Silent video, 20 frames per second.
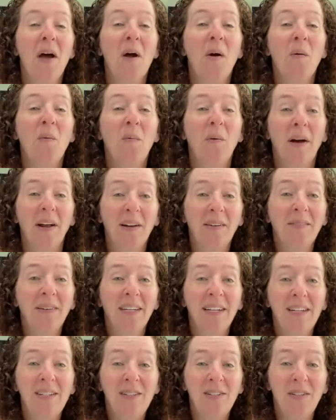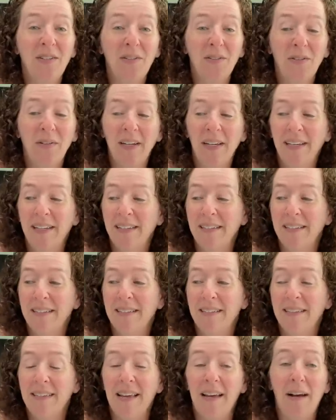what I'm going to do
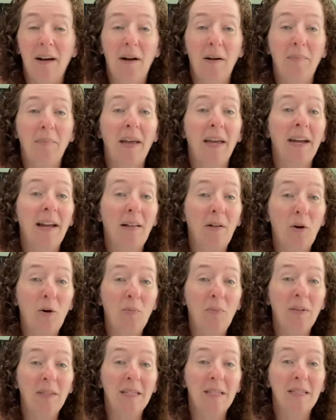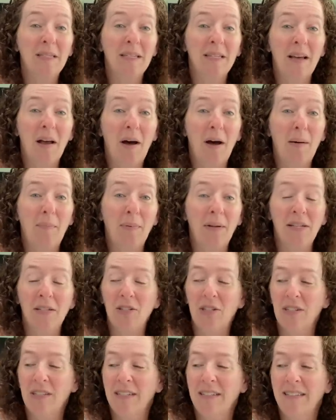is, and I'll open this up in
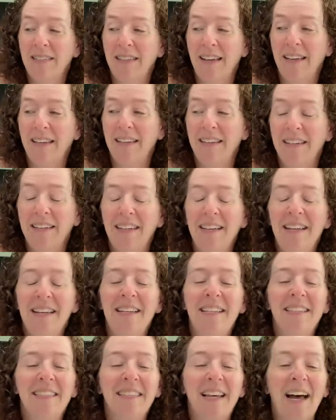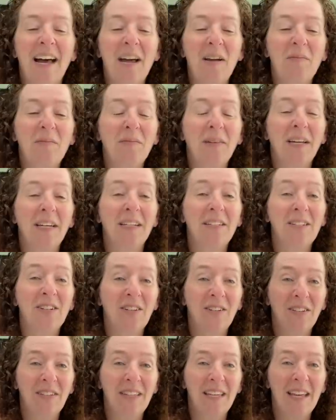just a second, is I'm going to
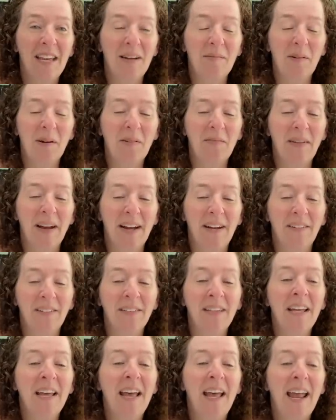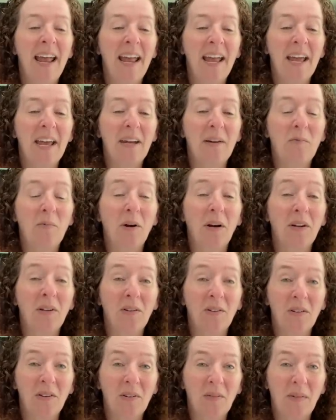turn the camera around and we're going to
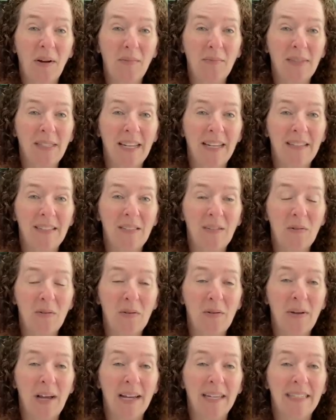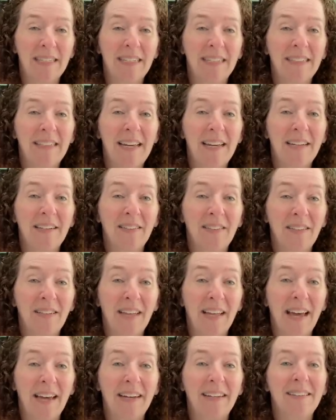go to the website so you guys can take a look
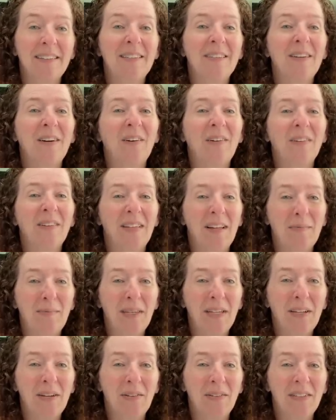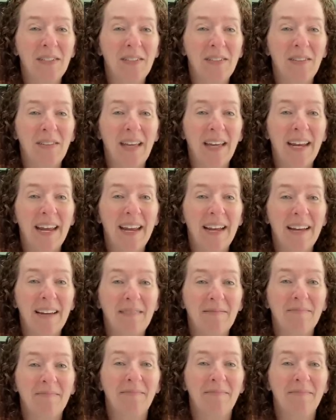at it. So let me go and do that. Hang on.